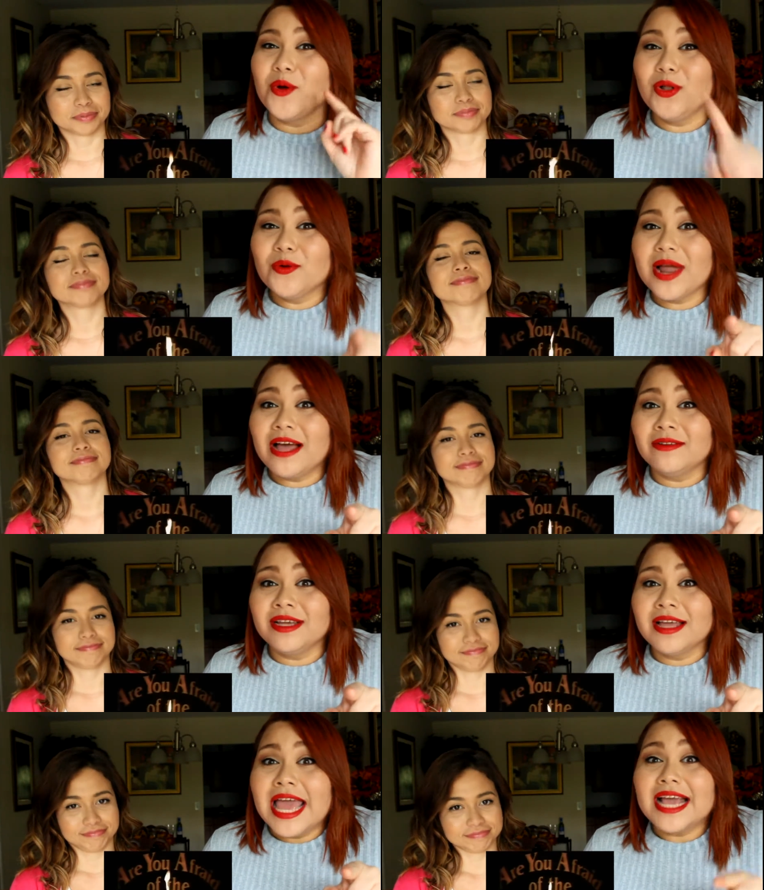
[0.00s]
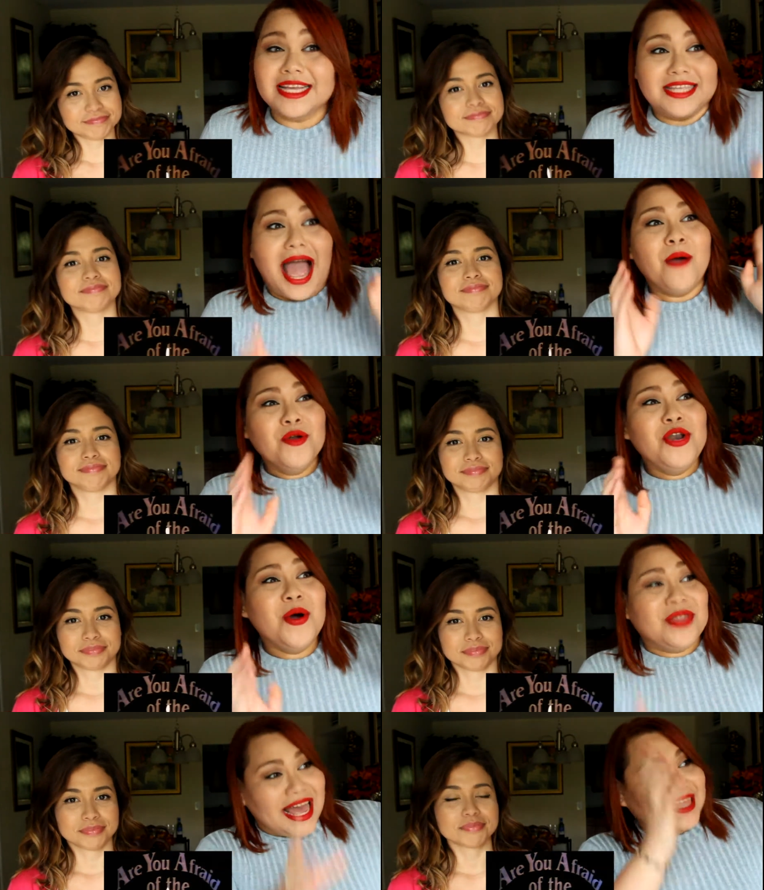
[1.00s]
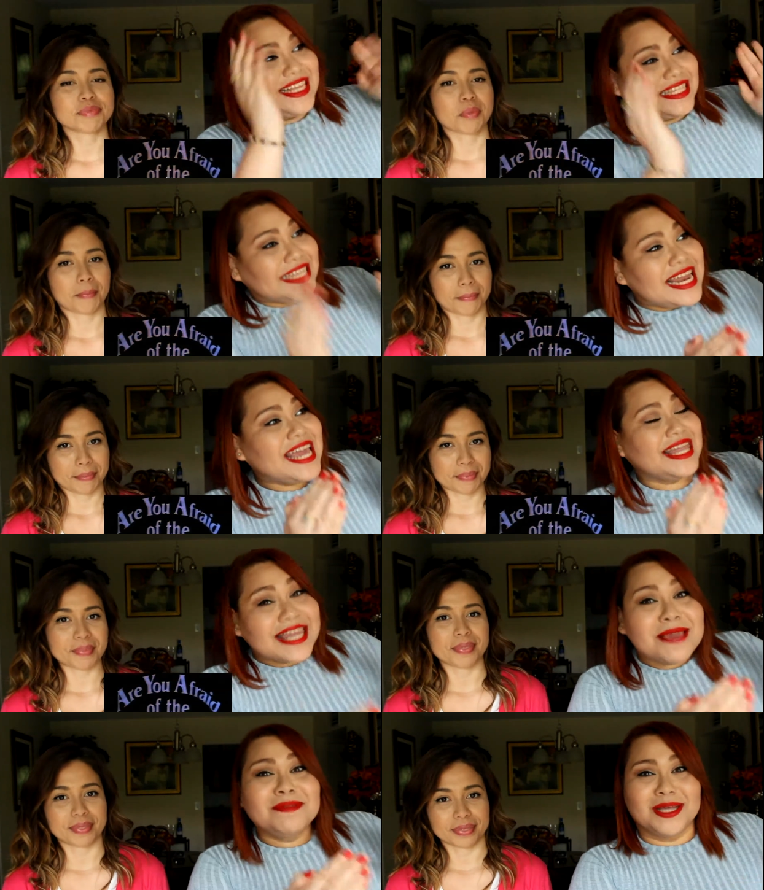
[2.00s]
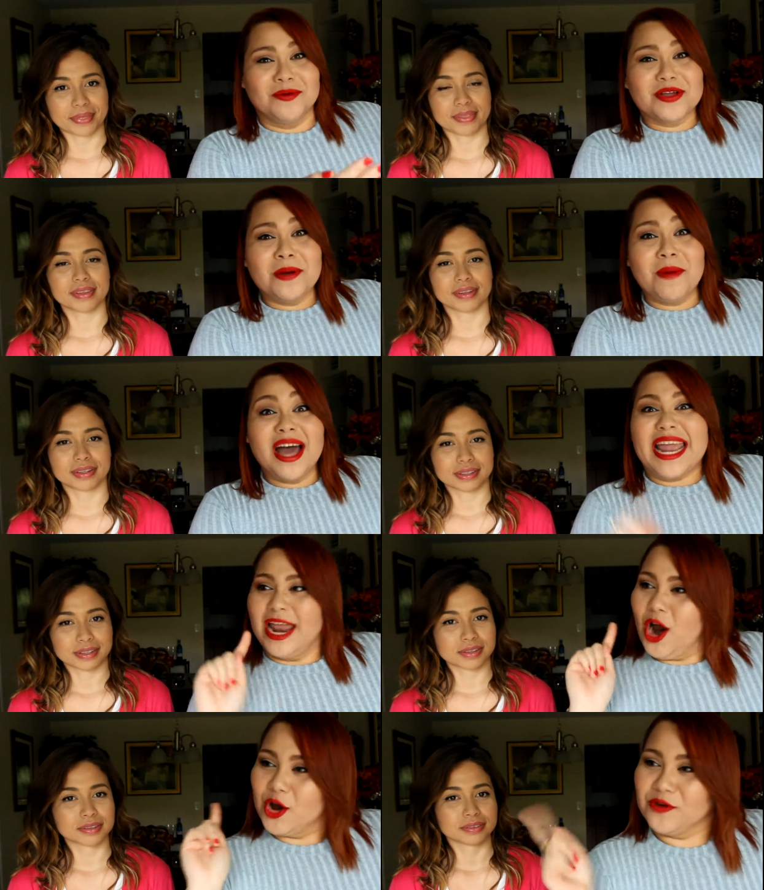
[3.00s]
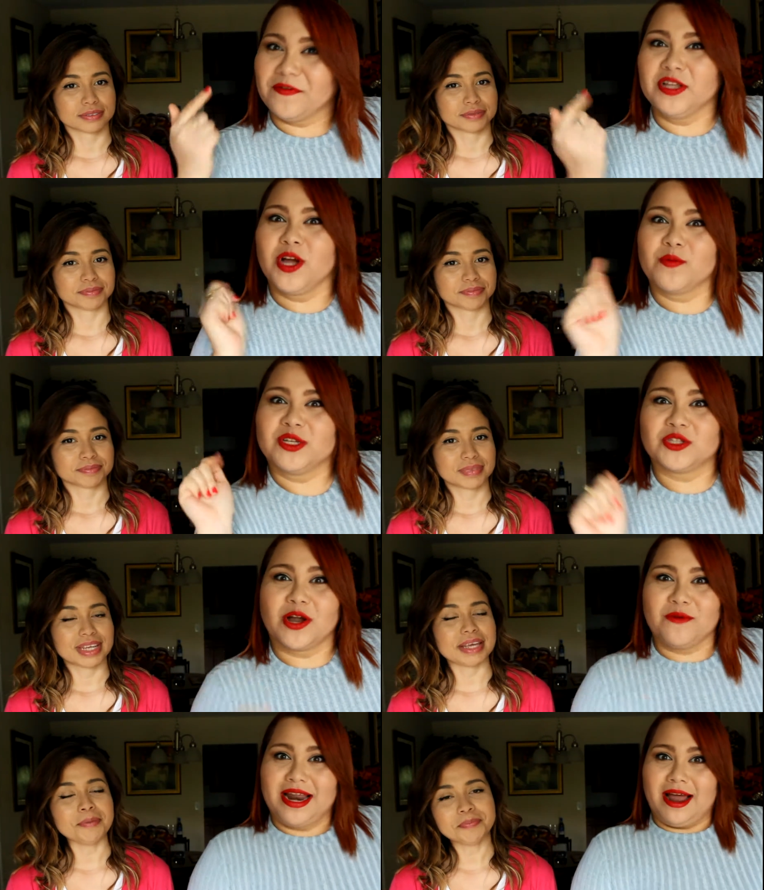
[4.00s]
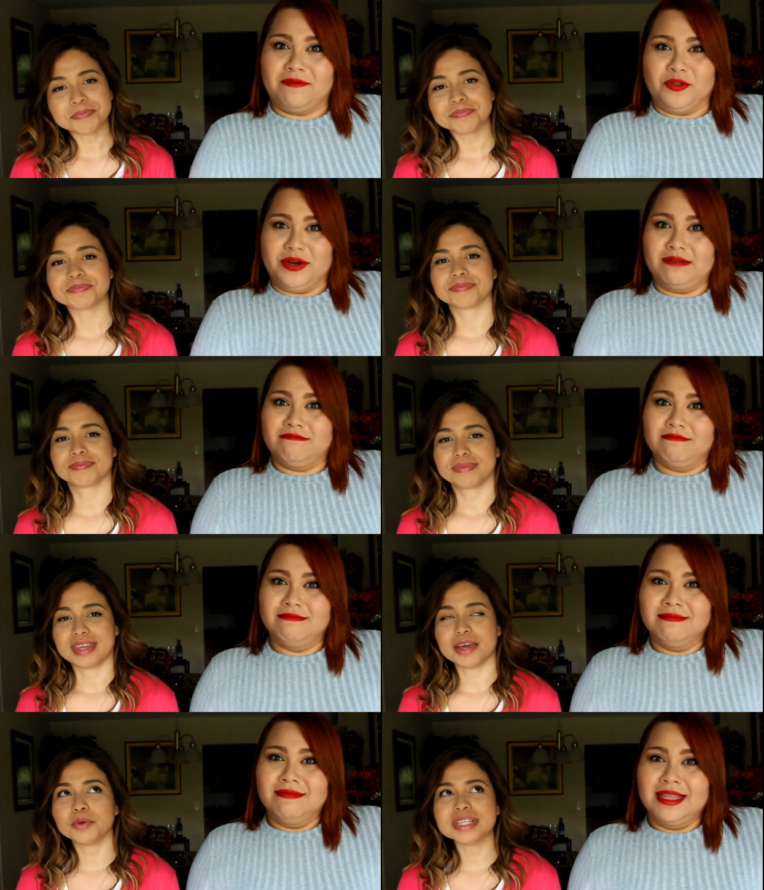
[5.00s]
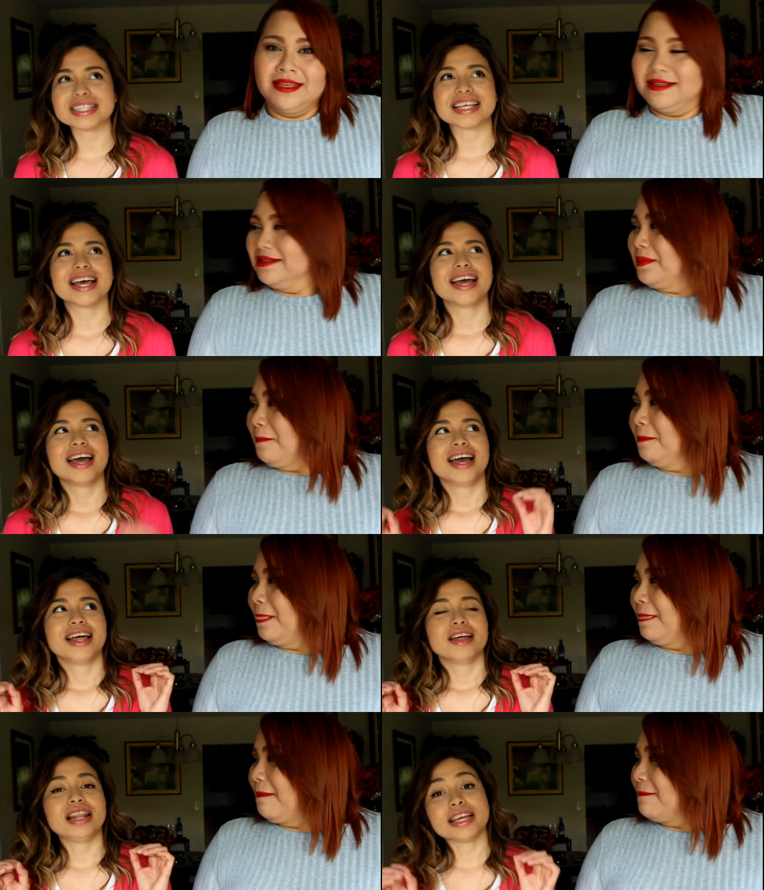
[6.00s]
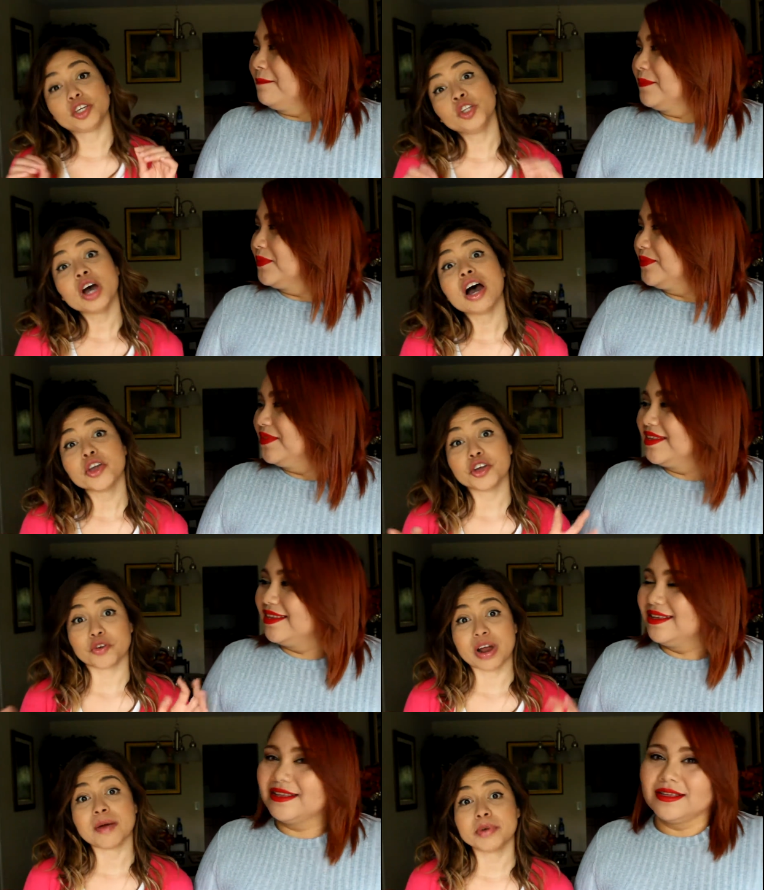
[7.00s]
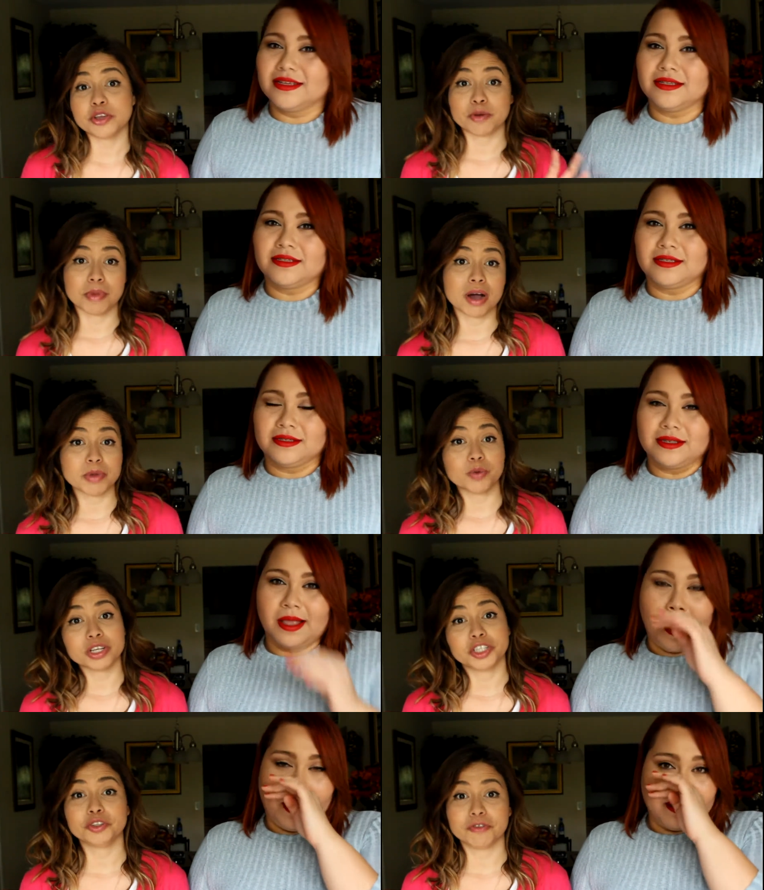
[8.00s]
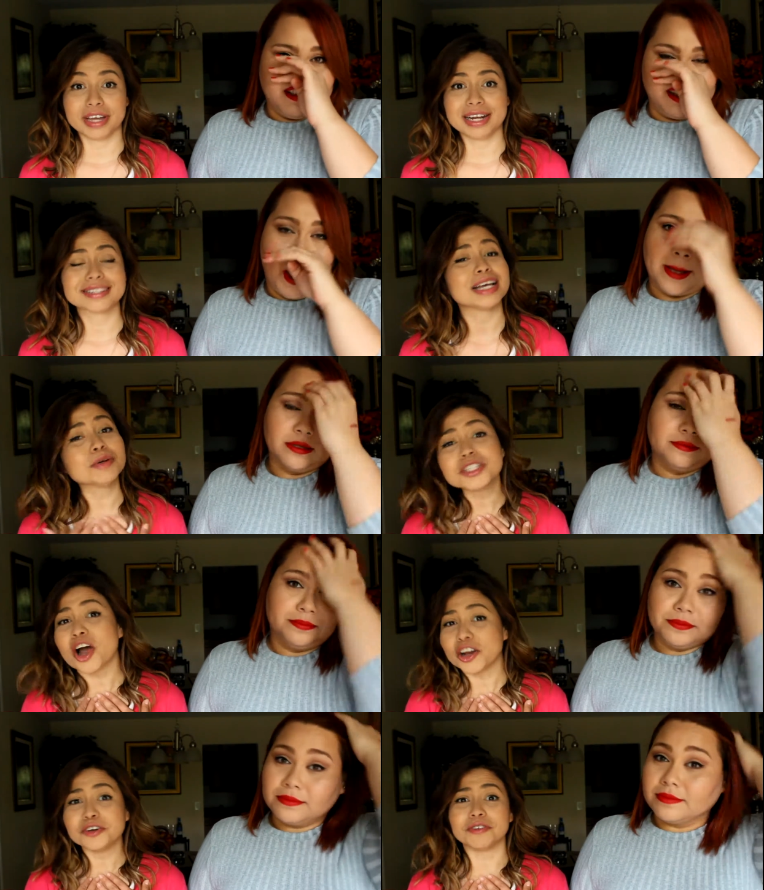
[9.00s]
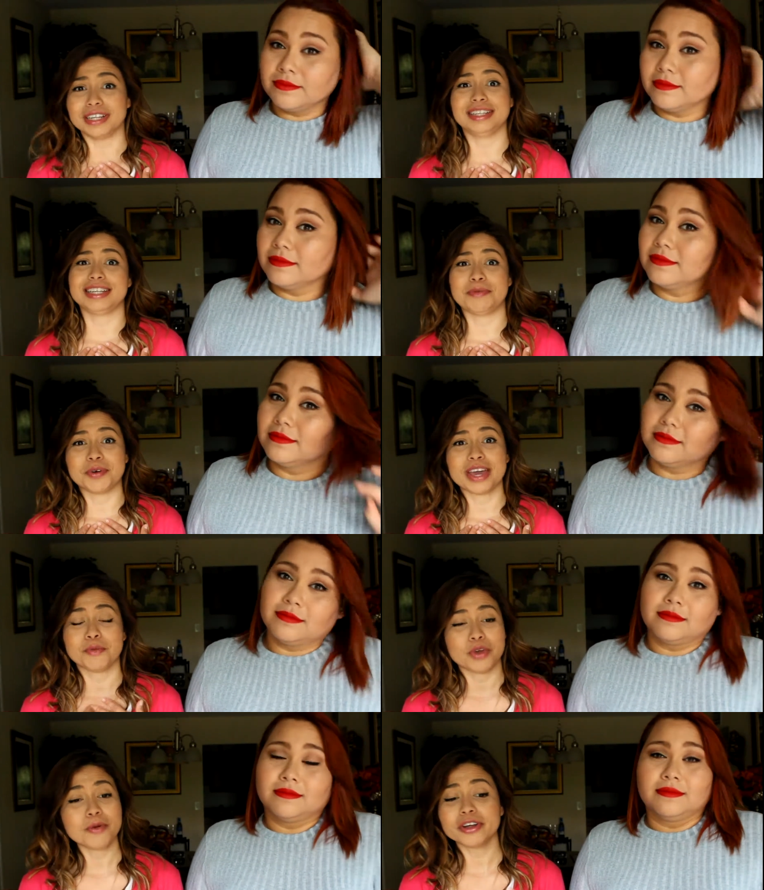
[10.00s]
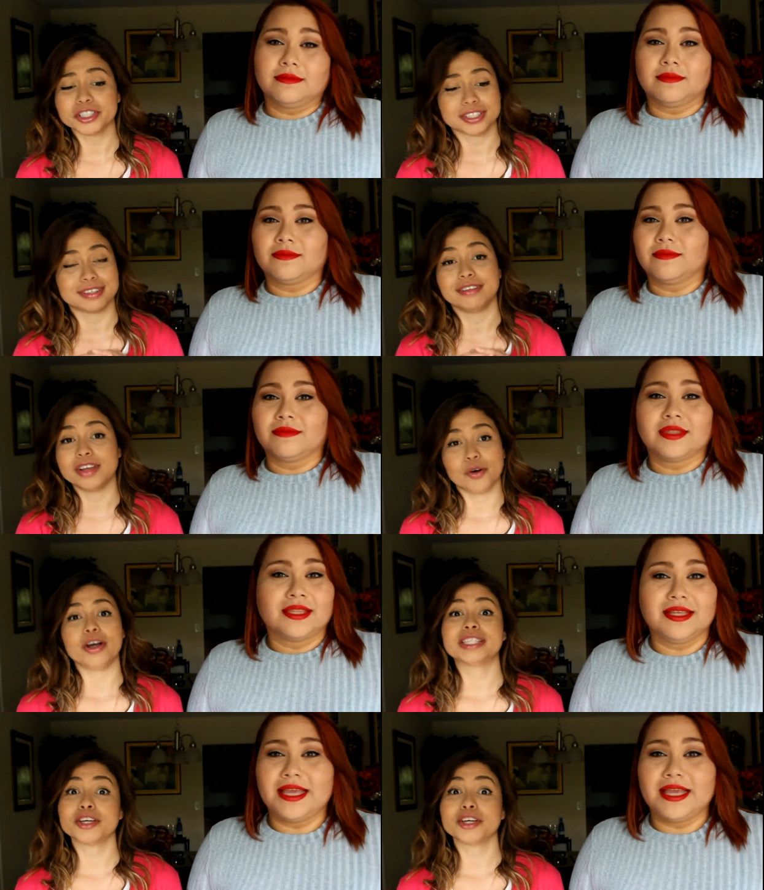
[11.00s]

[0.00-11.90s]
Speaker 1: would roll around, because I would know that the Snick theme song would come on and Are You Afraid of the Dark* would start right after it.
Speaker 2: It was like you know how your grandma and your mom be watching novellas that was our novella time okay we were just no